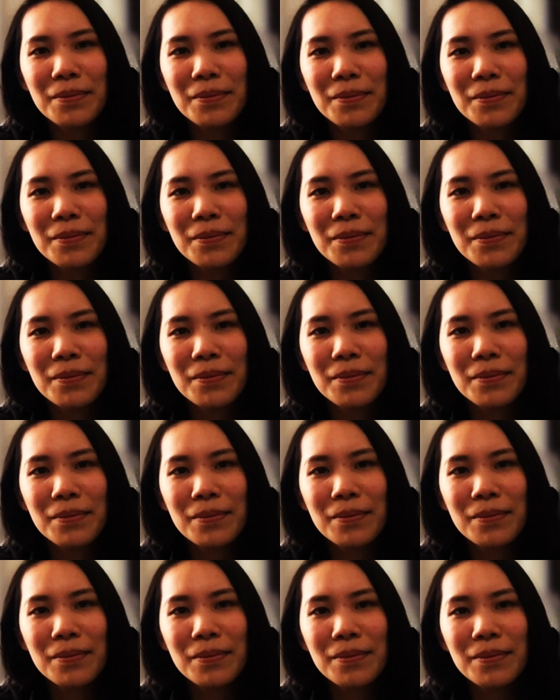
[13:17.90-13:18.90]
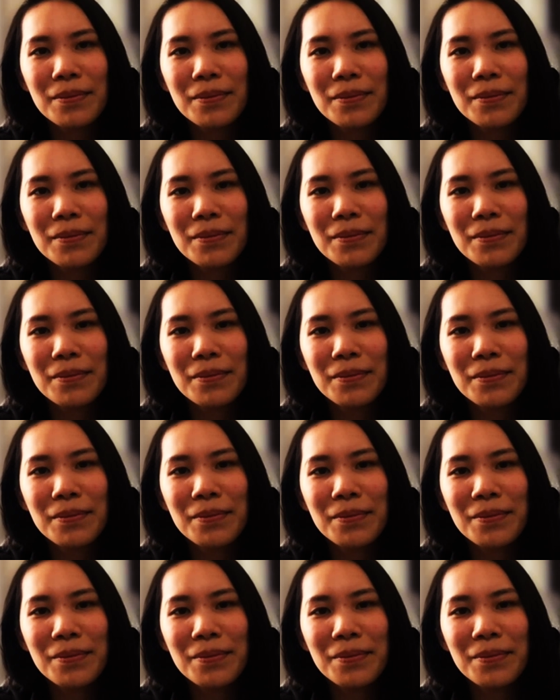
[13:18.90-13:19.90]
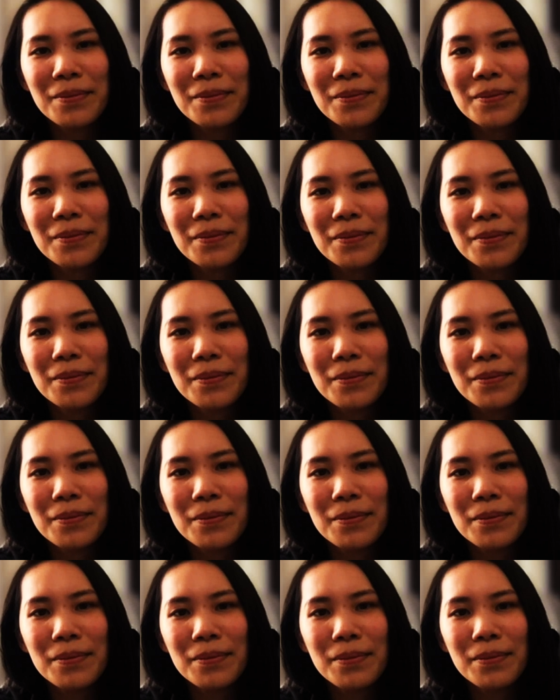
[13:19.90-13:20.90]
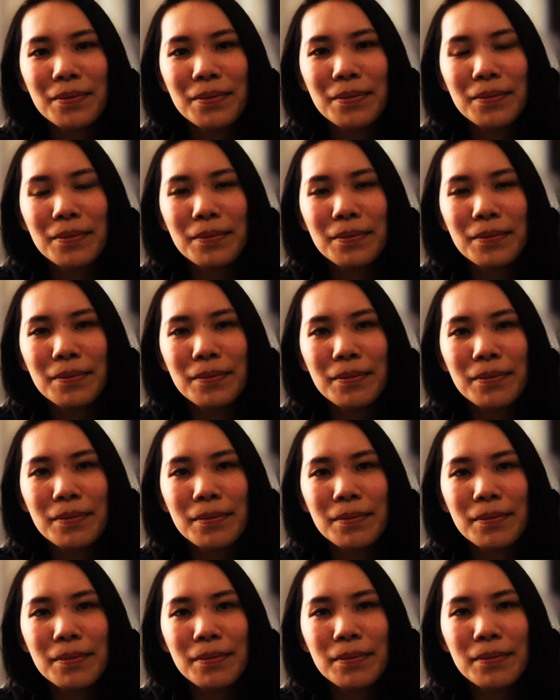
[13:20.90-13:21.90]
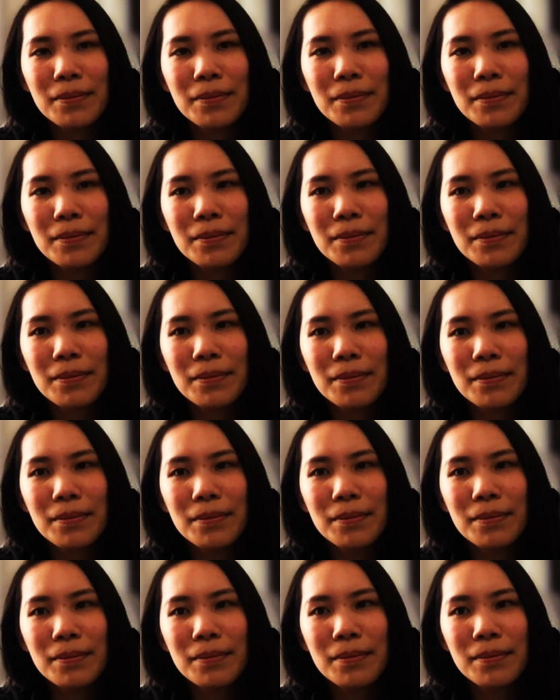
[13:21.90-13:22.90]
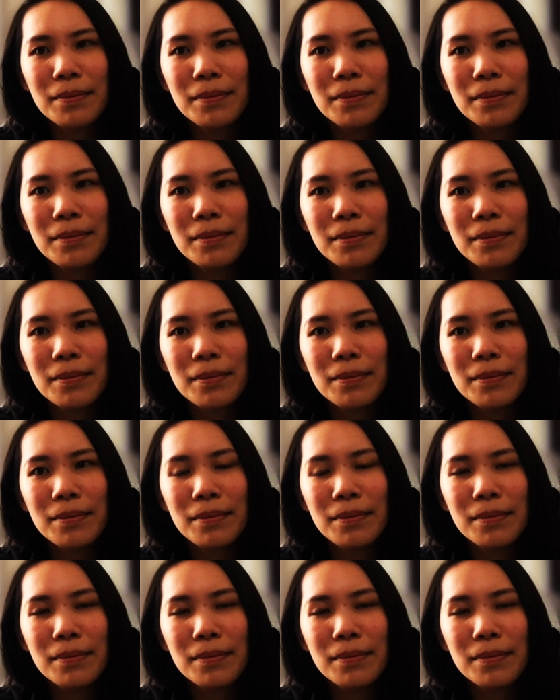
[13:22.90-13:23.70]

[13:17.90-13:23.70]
(not speaking)